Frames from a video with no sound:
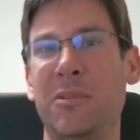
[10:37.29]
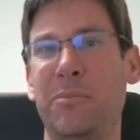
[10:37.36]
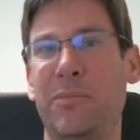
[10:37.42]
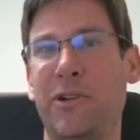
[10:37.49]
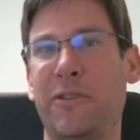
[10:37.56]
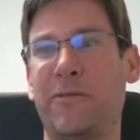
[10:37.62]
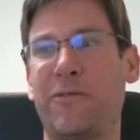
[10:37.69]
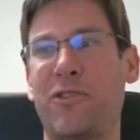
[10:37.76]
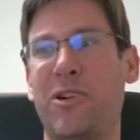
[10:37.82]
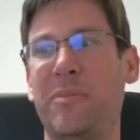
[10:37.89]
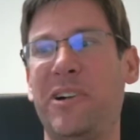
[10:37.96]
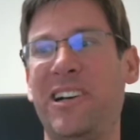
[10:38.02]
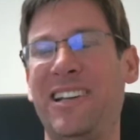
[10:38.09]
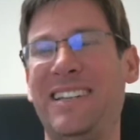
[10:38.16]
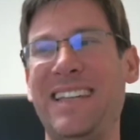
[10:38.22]
But from
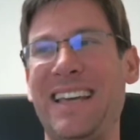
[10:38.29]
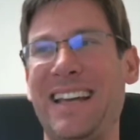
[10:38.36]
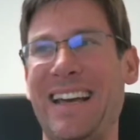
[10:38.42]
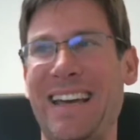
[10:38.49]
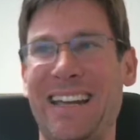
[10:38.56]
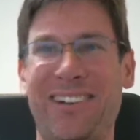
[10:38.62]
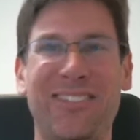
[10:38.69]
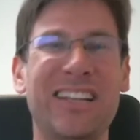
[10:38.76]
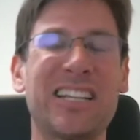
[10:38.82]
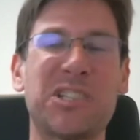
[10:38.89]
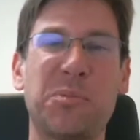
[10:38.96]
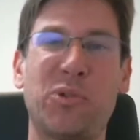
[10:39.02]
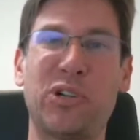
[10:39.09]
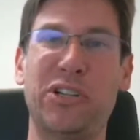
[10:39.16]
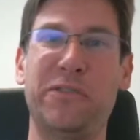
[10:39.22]
a data
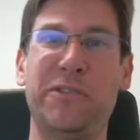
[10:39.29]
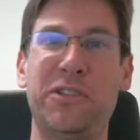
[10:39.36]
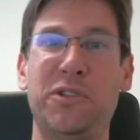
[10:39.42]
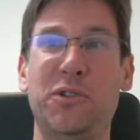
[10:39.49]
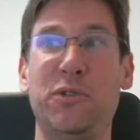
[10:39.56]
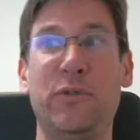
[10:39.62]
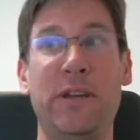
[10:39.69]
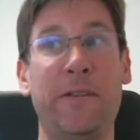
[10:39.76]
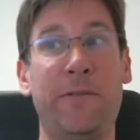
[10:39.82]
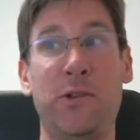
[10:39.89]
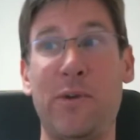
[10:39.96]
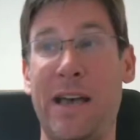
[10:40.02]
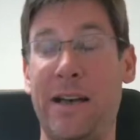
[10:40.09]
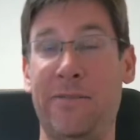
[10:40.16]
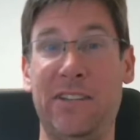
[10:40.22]
analytics point of view, if
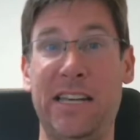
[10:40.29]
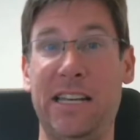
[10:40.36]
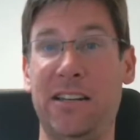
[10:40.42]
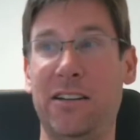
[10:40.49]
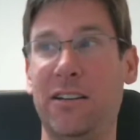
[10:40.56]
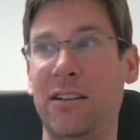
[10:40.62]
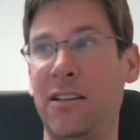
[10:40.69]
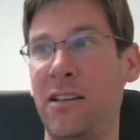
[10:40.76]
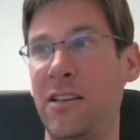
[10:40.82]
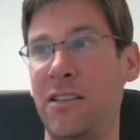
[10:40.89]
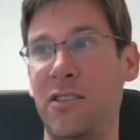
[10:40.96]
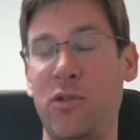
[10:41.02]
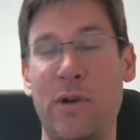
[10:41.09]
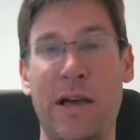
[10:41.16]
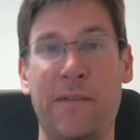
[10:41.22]
you have data,
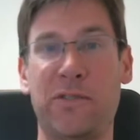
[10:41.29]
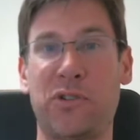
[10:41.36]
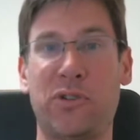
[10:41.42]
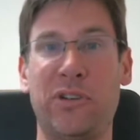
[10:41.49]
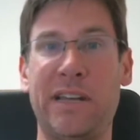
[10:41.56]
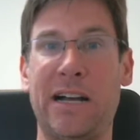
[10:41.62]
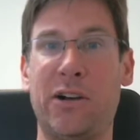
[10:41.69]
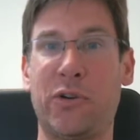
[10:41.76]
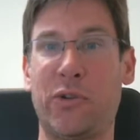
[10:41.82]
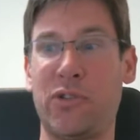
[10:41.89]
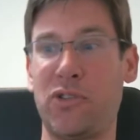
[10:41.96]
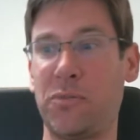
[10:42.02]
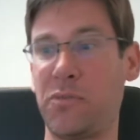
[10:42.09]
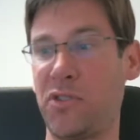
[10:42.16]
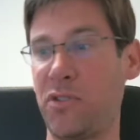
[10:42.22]
you have certain
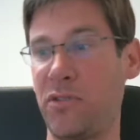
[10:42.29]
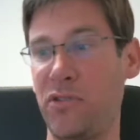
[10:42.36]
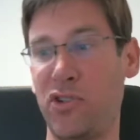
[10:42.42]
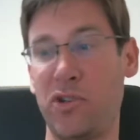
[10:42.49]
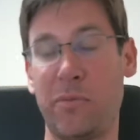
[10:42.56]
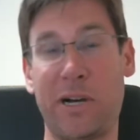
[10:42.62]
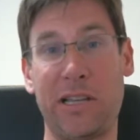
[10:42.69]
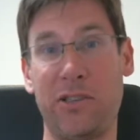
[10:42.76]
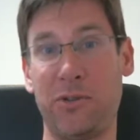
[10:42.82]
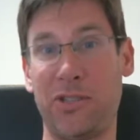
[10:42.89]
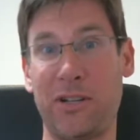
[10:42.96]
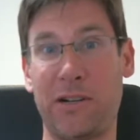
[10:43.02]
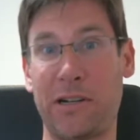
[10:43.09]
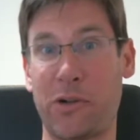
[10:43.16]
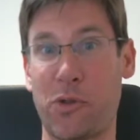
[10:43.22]
algorithms, you combine those
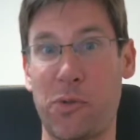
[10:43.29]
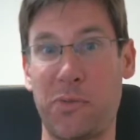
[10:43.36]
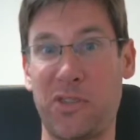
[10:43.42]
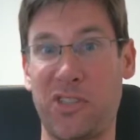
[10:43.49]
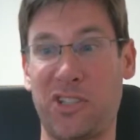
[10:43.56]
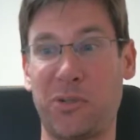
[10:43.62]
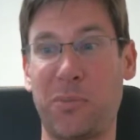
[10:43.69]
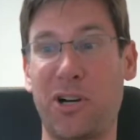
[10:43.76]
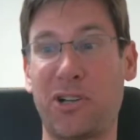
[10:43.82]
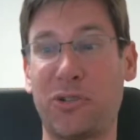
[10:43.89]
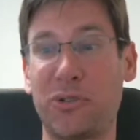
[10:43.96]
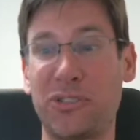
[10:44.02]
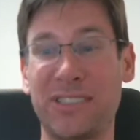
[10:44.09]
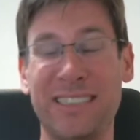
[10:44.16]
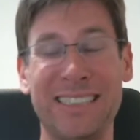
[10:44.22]
algorithms into
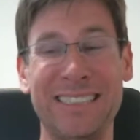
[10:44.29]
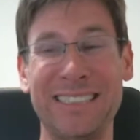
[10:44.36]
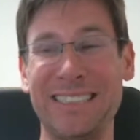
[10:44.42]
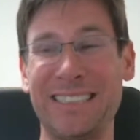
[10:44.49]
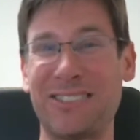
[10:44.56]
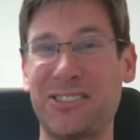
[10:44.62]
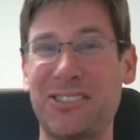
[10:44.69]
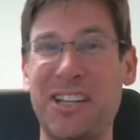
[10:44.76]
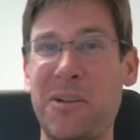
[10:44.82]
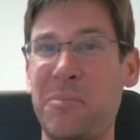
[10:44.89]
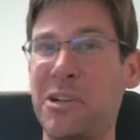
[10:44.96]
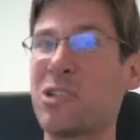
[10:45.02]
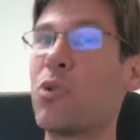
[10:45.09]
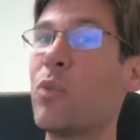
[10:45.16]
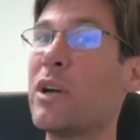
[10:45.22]
models, there's not
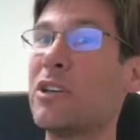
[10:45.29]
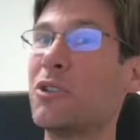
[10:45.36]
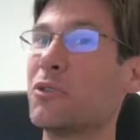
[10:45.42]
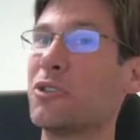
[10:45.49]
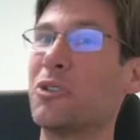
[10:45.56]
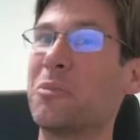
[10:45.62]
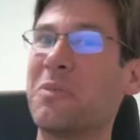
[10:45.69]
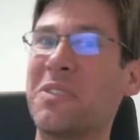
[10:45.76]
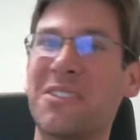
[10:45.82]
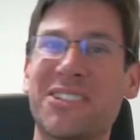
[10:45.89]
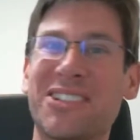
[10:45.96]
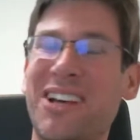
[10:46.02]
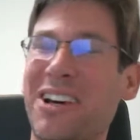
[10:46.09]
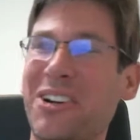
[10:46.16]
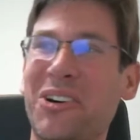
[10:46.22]
much wiggle room.
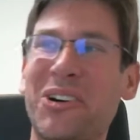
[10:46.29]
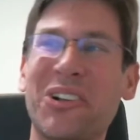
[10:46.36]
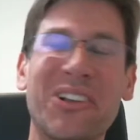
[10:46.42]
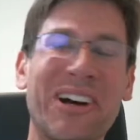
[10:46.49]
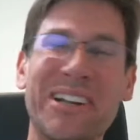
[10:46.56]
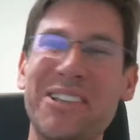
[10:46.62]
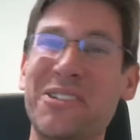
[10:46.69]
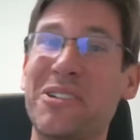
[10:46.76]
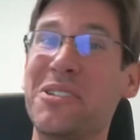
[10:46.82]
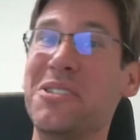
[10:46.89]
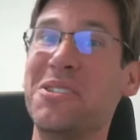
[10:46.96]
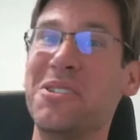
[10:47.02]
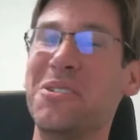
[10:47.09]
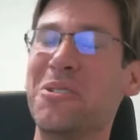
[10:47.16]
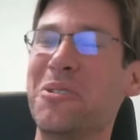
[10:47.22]
There's not a whole lot you can
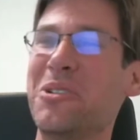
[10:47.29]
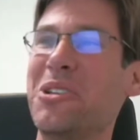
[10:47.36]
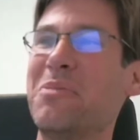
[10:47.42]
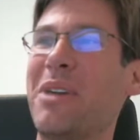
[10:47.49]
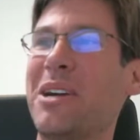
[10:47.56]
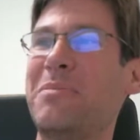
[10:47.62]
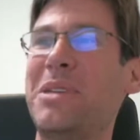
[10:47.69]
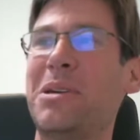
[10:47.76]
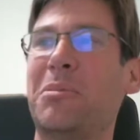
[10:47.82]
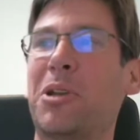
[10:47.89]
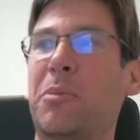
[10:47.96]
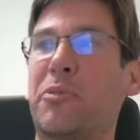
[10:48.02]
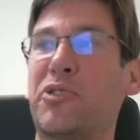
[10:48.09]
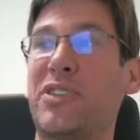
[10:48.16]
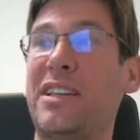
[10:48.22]
do. You might be able
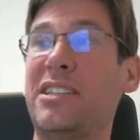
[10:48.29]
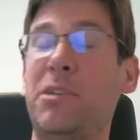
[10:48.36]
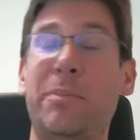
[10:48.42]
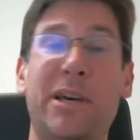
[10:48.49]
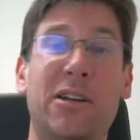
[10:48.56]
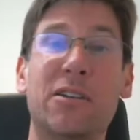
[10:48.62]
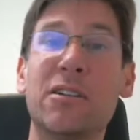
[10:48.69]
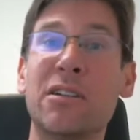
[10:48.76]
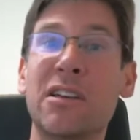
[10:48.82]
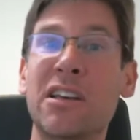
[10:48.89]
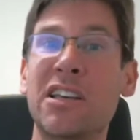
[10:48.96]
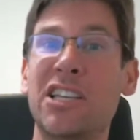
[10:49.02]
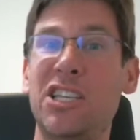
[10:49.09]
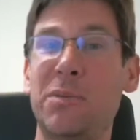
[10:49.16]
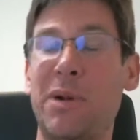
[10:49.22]
to present it better.
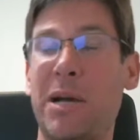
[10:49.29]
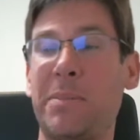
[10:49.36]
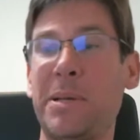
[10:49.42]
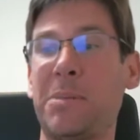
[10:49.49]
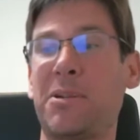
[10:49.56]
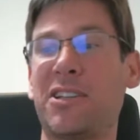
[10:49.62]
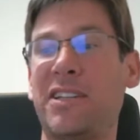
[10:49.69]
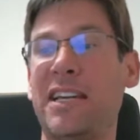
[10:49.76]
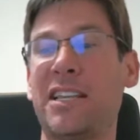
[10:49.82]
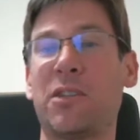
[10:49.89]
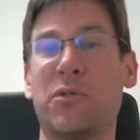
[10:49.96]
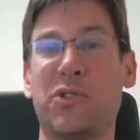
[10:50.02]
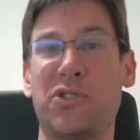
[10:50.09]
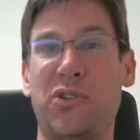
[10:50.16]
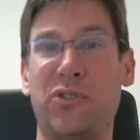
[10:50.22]
You might be able to take the
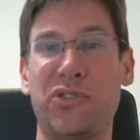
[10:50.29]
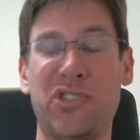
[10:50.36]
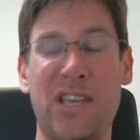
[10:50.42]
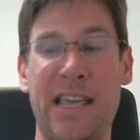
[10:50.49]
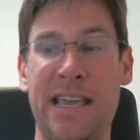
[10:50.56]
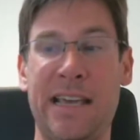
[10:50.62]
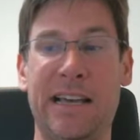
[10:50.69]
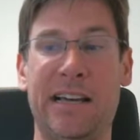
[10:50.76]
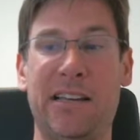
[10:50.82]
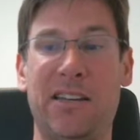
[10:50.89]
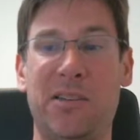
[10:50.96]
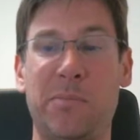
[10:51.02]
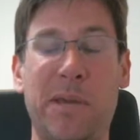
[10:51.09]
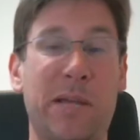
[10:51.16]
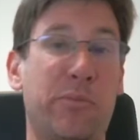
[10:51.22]
results
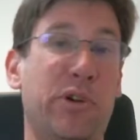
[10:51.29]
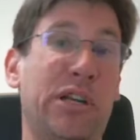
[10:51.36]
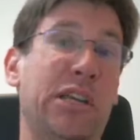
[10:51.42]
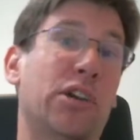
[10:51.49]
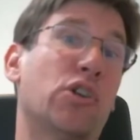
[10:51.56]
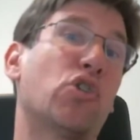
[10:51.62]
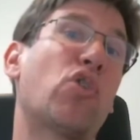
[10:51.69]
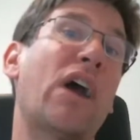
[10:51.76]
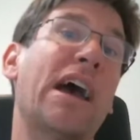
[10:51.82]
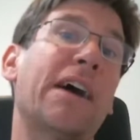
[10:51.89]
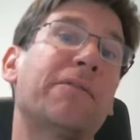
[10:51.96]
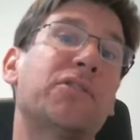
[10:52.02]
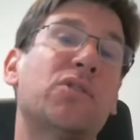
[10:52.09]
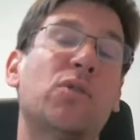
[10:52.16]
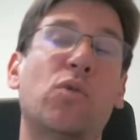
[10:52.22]
and make prettier
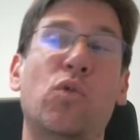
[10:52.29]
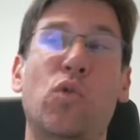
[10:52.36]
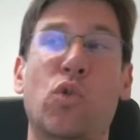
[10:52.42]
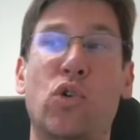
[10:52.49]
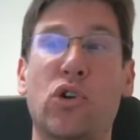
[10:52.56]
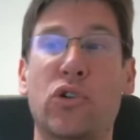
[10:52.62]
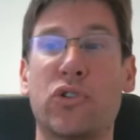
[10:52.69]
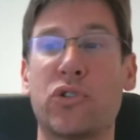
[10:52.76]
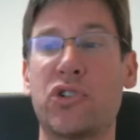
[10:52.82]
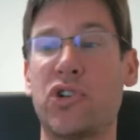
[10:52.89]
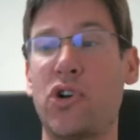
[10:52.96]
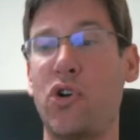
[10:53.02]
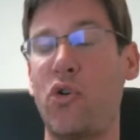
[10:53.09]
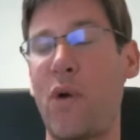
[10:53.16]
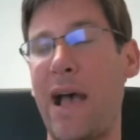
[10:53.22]
graphs or
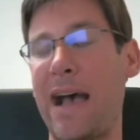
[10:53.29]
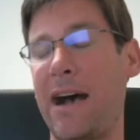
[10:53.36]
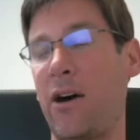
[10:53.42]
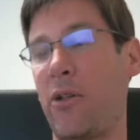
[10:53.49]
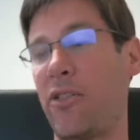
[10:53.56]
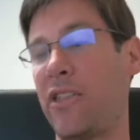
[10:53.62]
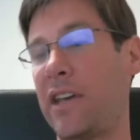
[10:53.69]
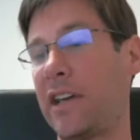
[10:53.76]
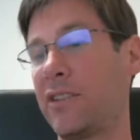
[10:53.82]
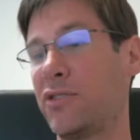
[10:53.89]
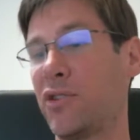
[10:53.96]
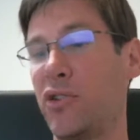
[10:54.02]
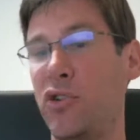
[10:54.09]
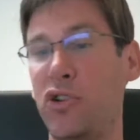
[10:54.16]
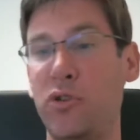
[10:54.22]
show how
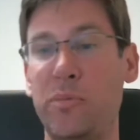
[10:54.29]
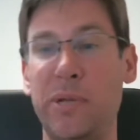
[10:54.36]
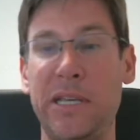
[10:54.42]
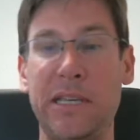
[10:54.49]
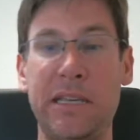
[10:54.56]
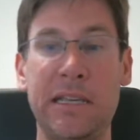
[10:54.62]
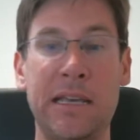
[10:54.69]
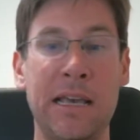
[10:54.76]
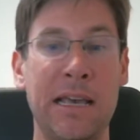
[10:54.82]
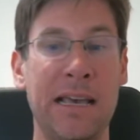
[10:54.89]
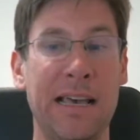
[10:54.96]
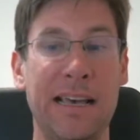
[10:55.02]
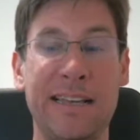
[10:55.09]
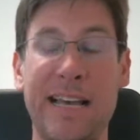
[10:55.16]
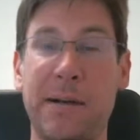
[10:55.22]
things could be
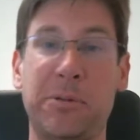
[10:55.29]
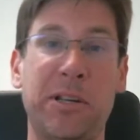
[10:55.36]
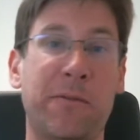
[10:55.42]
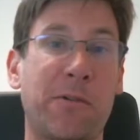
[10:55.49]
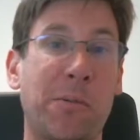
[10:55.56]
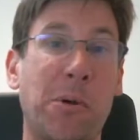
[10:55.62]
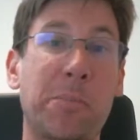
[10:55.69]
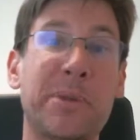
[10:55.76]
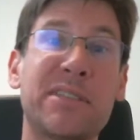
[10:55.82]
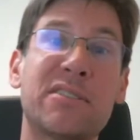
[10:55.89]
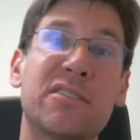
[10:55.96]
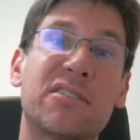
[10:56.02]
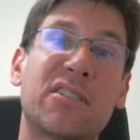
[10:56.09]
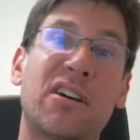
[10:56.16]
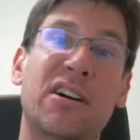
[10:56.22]
adapted from a
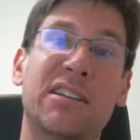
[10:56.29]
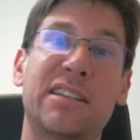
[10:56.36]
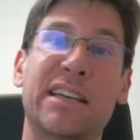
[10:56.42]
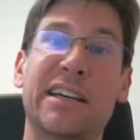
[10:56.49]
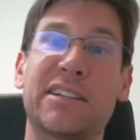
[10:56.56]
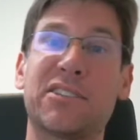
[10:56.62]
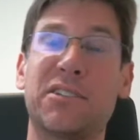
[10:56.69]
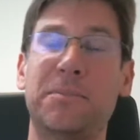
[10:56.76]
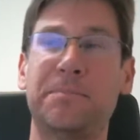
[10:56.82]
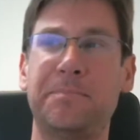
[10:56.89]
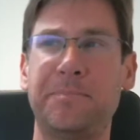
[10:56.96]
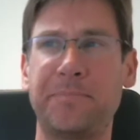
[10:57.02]
business context.